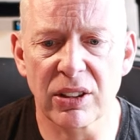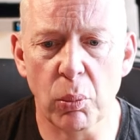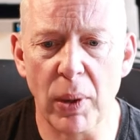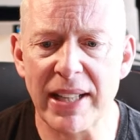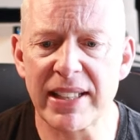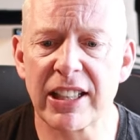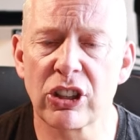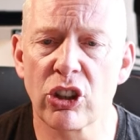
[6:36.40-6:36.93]
the
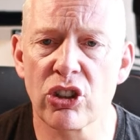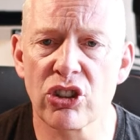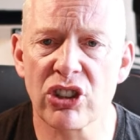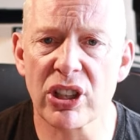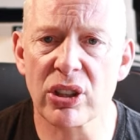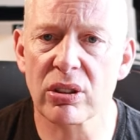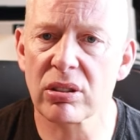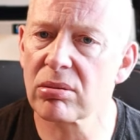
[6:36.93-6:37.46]
weighted
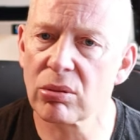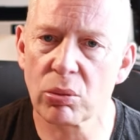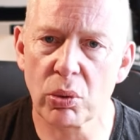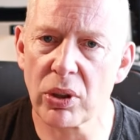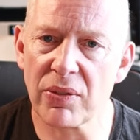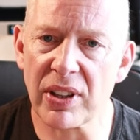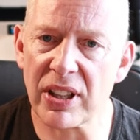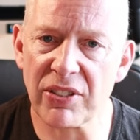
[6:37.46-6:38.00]
lunges
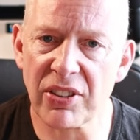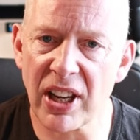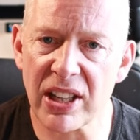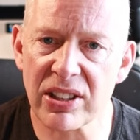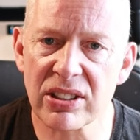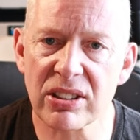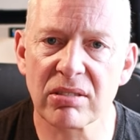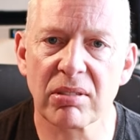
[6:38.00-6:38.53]
weren't very
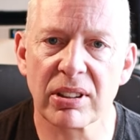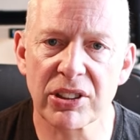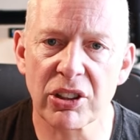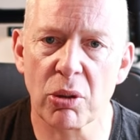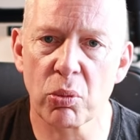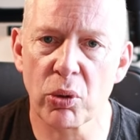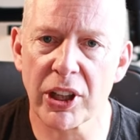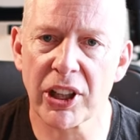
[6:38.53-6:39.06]
fast.
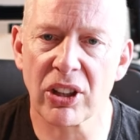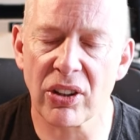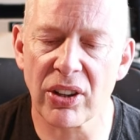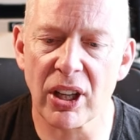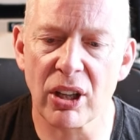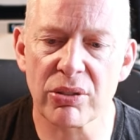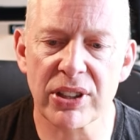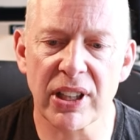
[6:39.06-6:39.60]
So I'm working on
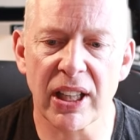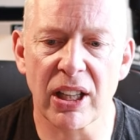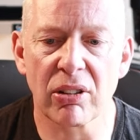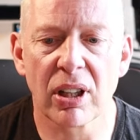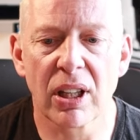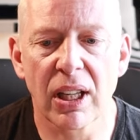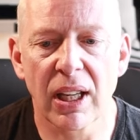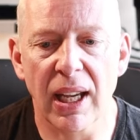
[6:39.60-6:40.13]
those now.
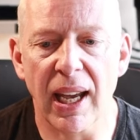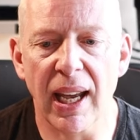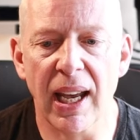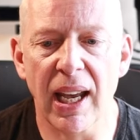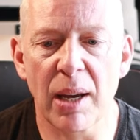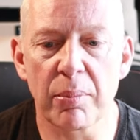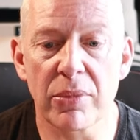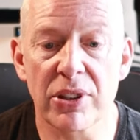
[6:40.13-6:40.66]
Um,